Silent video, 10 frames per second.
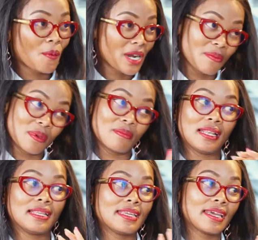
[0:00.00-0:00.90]
when I'm a
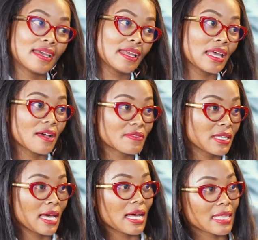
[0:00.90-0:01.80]
millionaire and I have
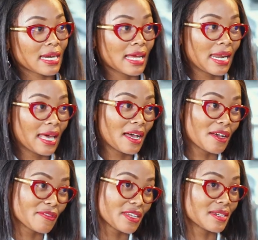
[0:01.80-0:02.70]
the car that I
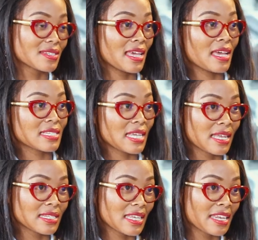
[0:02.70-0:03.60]
love and and
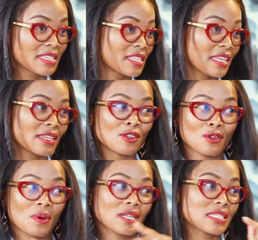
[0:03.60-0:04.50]
and and then you
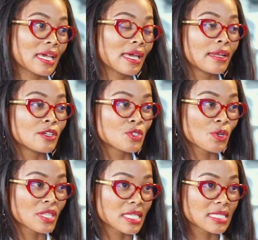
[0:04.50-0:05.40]
know what I can
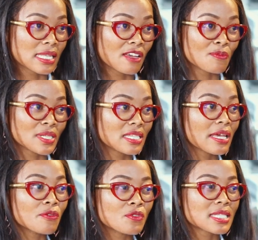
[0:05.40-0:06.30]
enjoy this life but
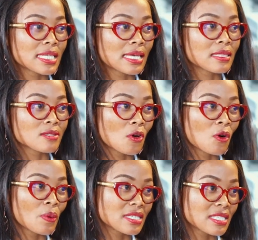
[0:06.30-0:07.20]
every day there's
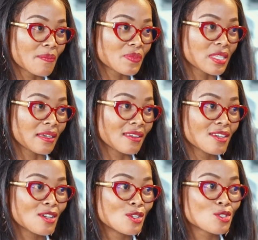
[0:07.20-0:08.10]
always something
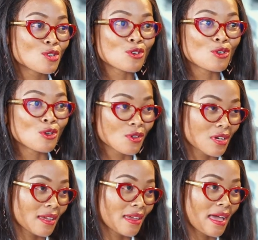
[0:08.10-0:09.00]
mm. to
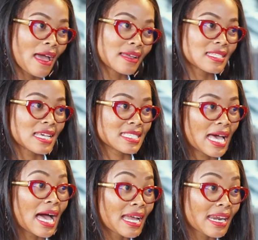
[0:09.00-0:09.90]
look at as a
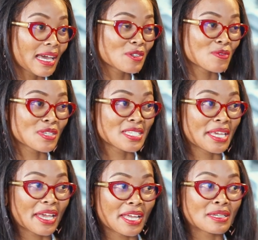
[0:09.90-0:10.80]
highlight of the
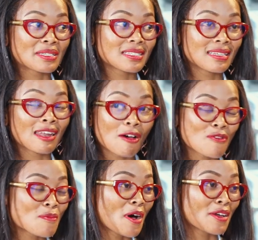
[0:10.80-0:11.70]
day and
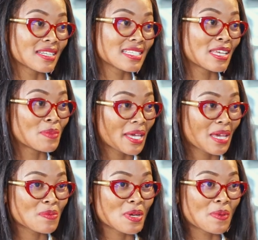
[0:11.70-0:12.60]
laugh about it and be
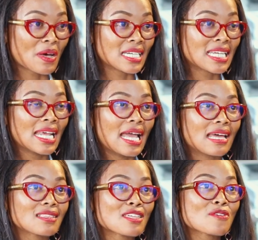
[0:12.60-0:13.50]
happy about it
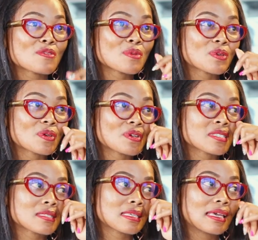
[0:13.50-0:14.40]
and I think for me
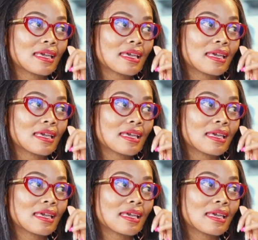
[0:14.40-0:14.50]
because